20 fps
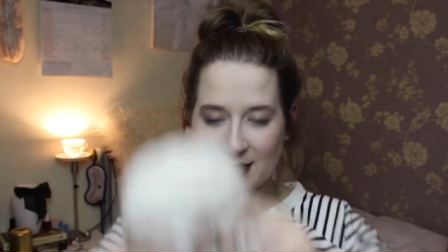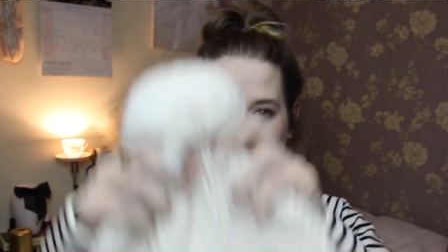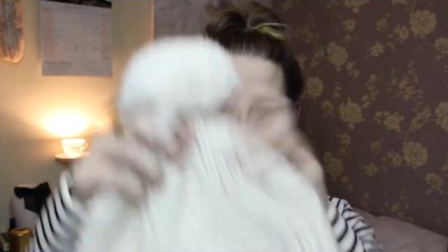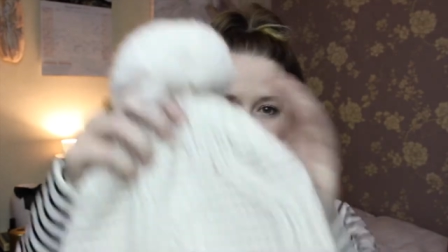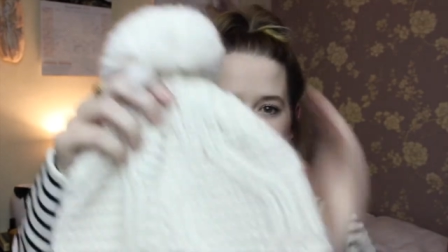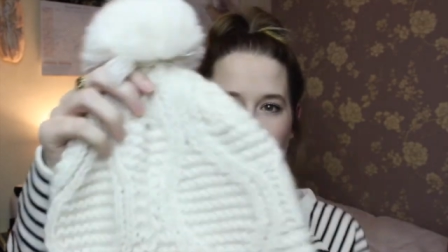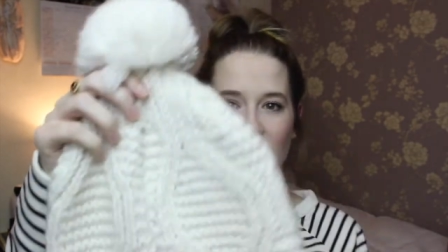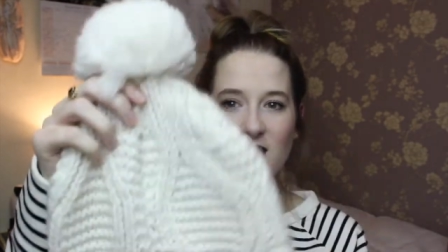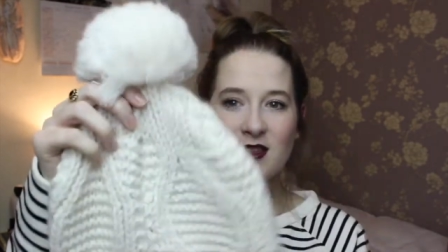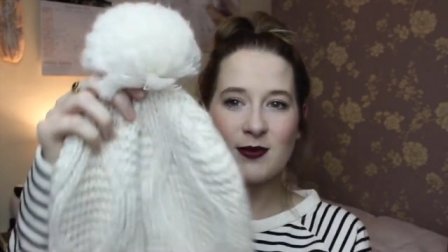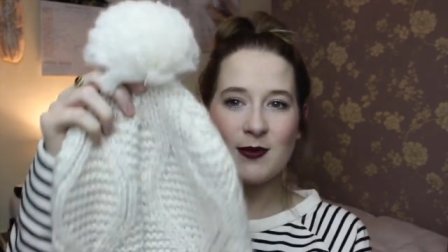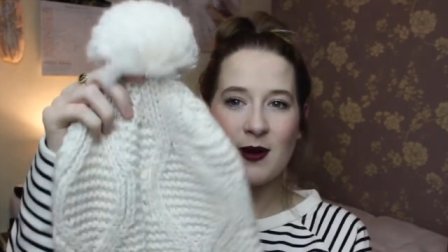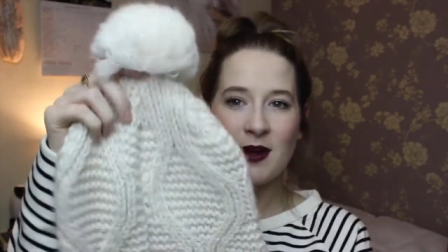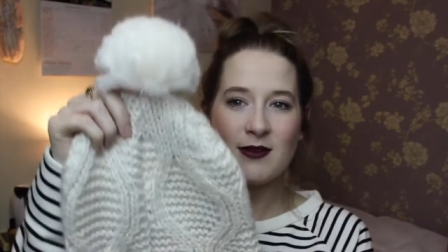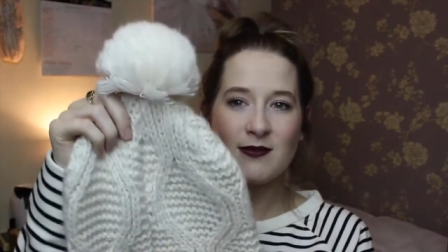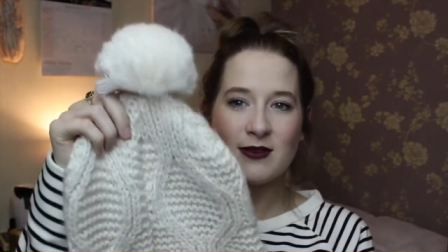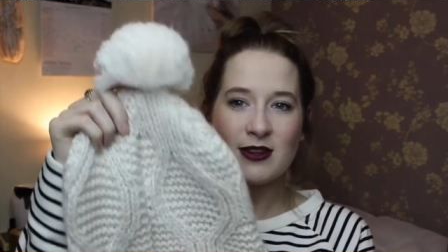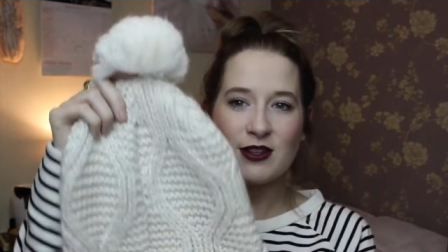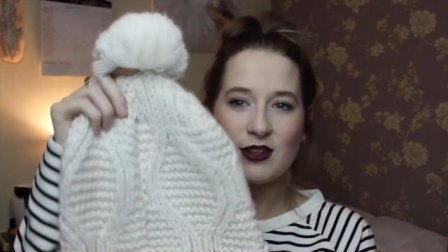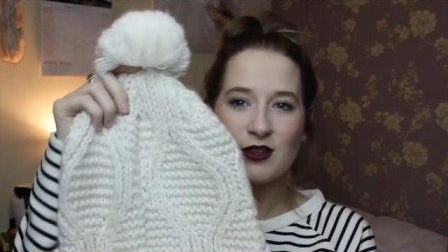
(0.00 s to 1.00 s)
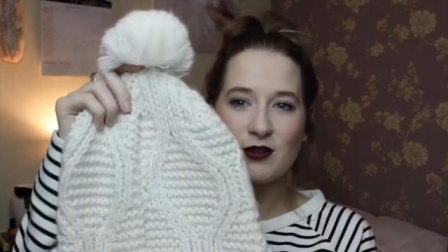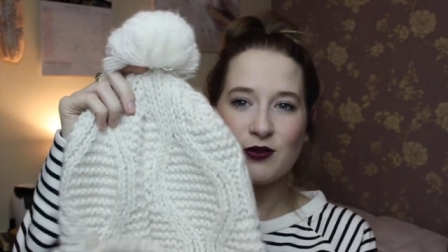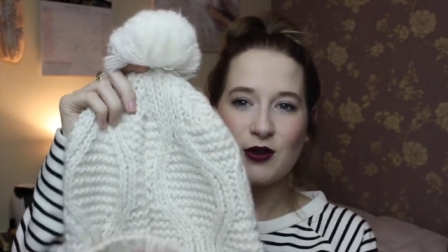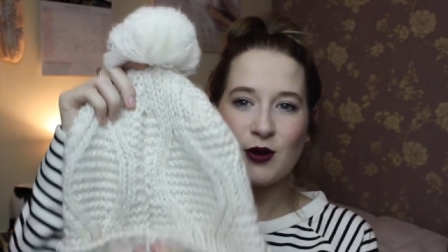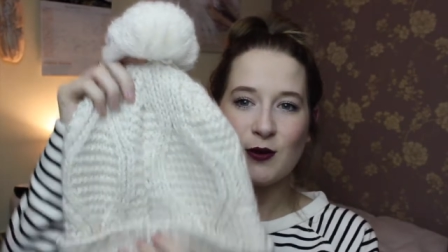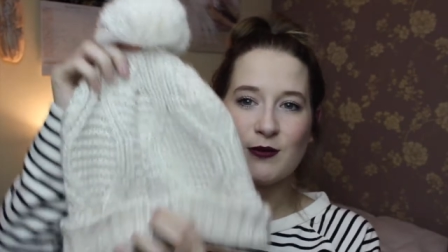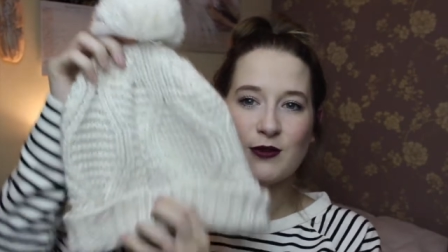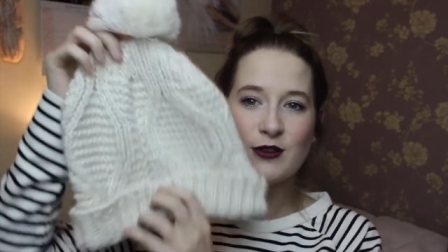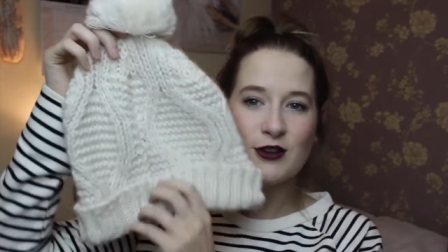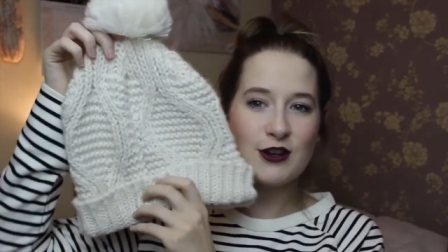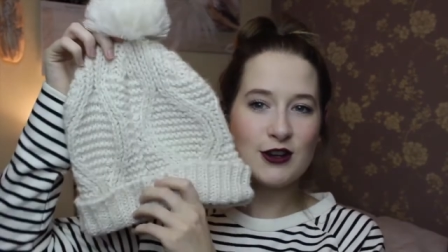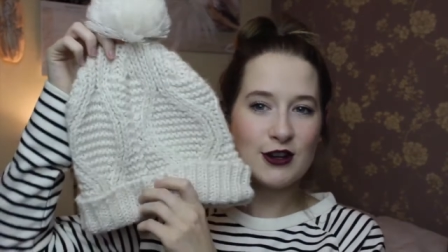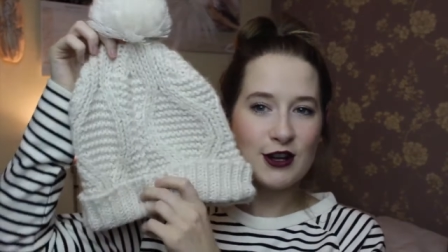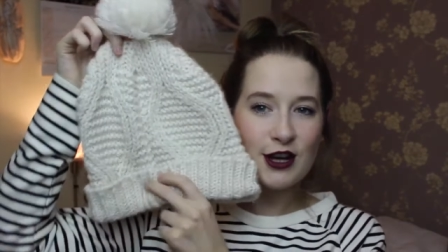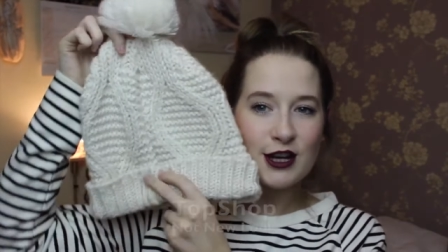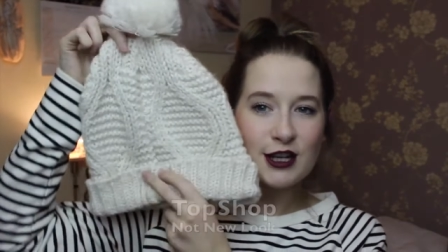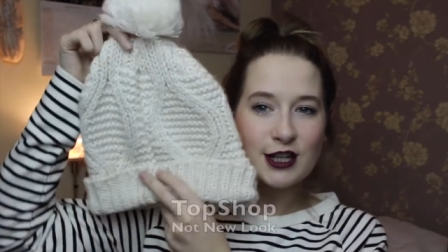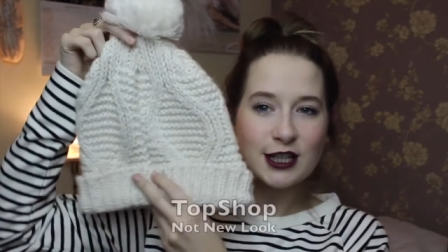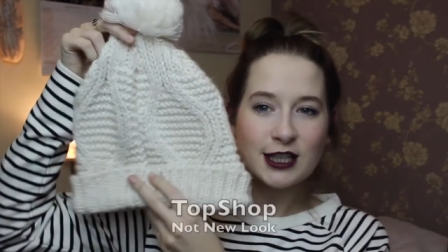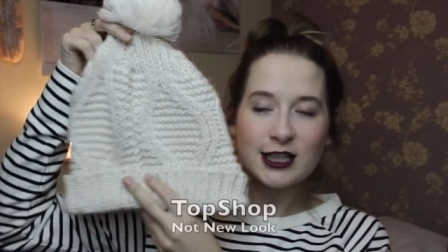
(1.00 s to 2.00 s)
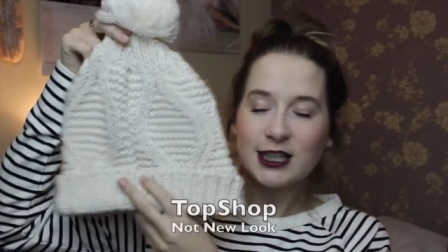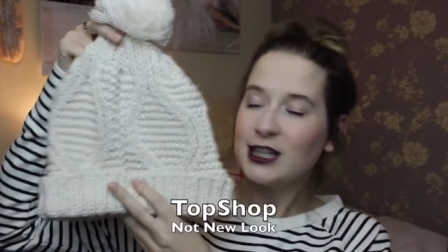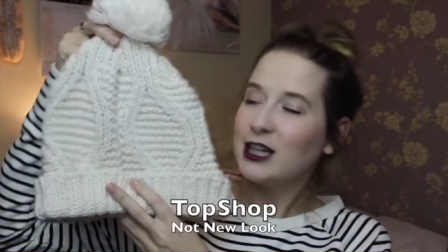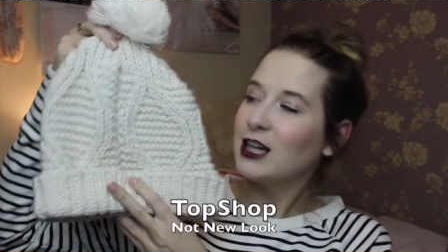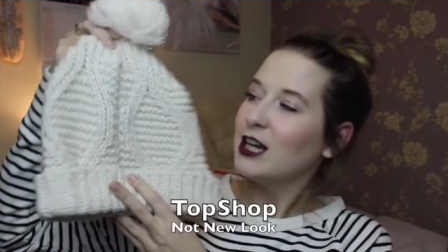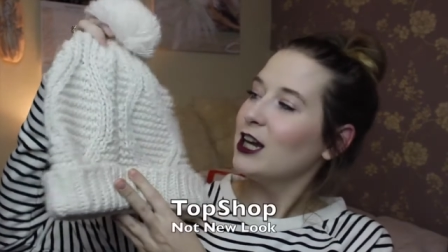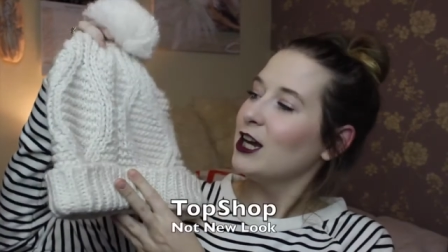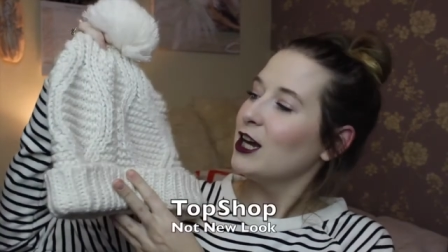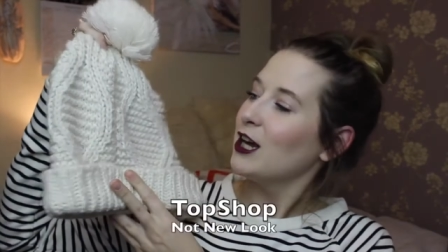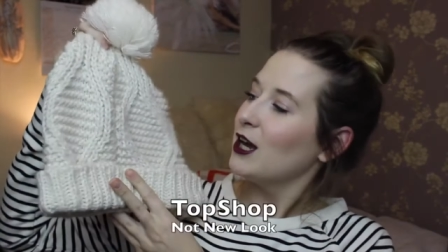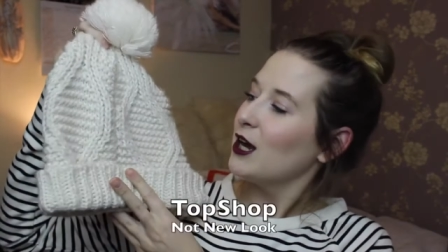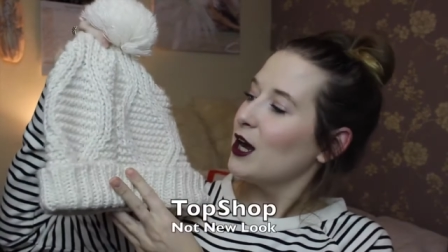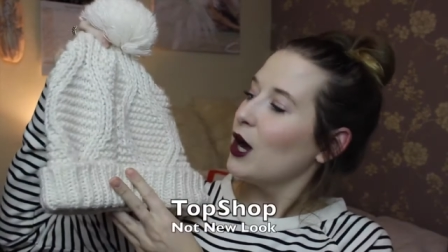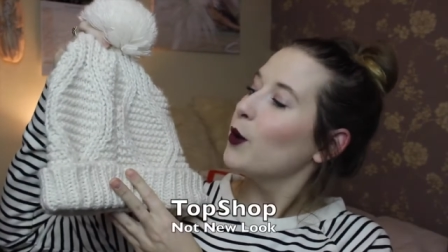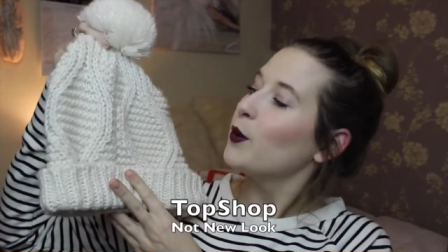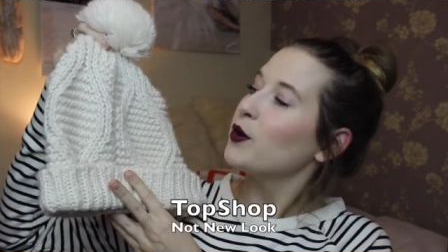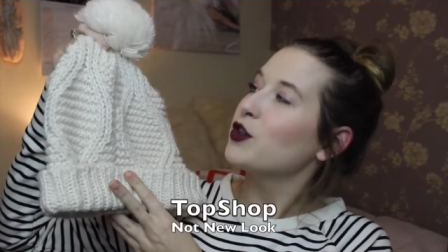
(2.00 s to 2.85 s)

I've got this one, which is from New Look,